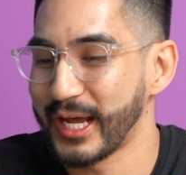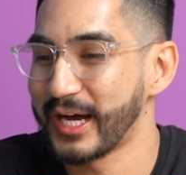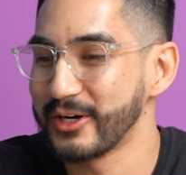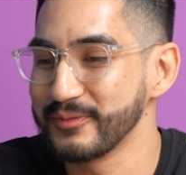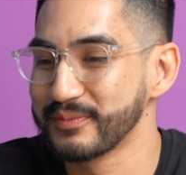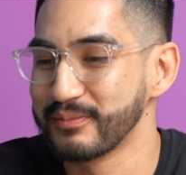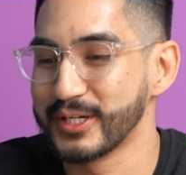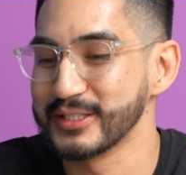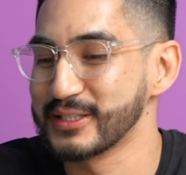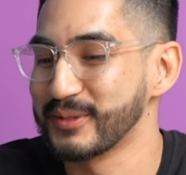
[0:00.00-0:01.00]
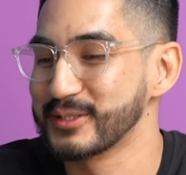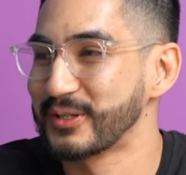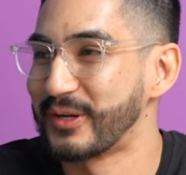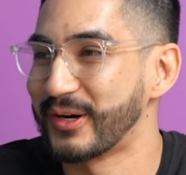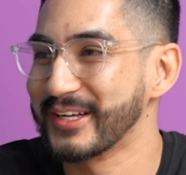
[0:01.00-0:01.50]
now because it's been so
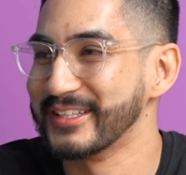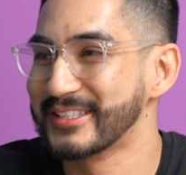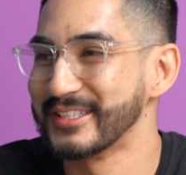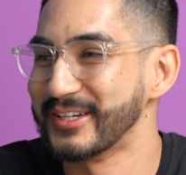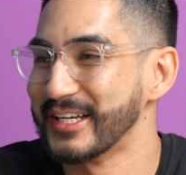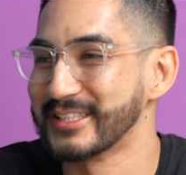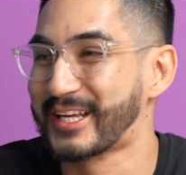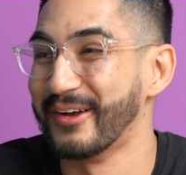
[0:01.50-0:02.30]
long. He still hasn't